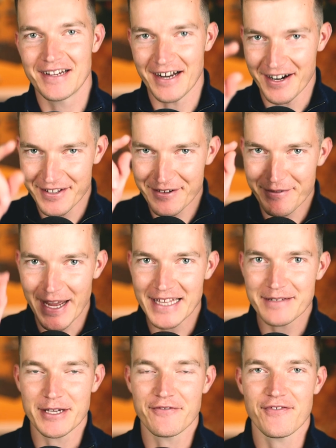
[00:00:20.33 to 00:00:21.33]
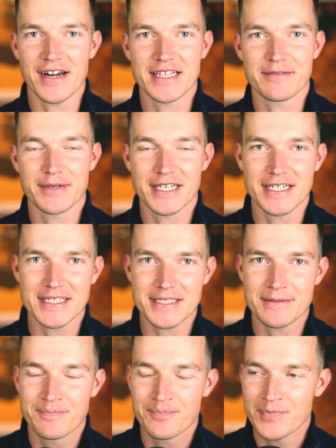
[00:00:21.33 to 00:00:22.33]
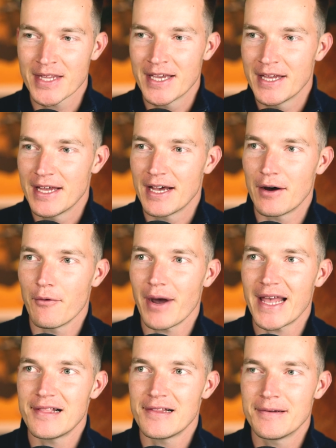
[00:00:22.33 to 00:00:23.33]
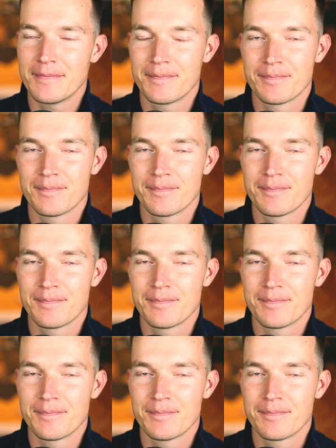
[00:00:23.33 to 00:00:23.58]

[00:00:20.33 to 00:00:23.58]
Are you ready, my friend? Because, well,